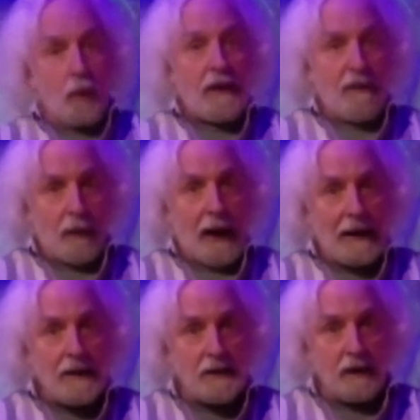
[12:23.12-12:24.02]
of
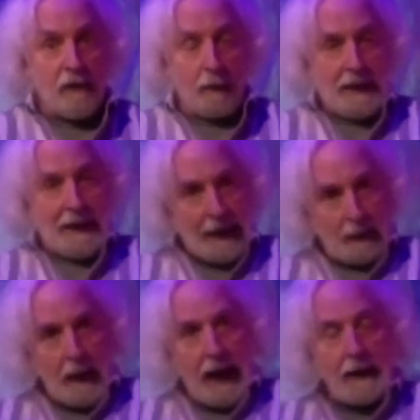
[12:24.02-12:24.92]
practicing for me to get
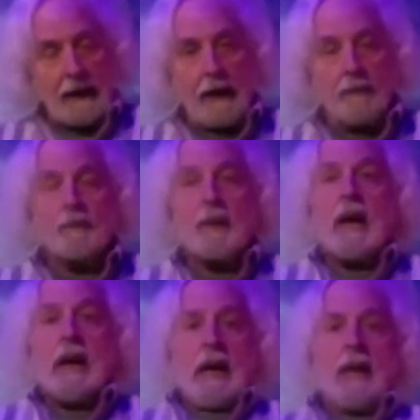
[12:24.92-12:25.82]
it back again.
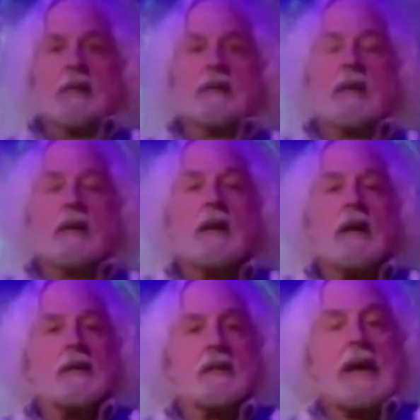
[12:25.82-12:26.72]
It is the
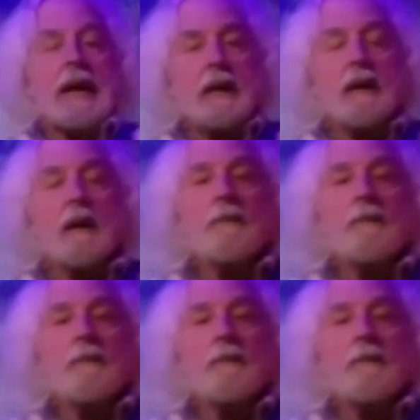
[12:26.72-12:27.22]
second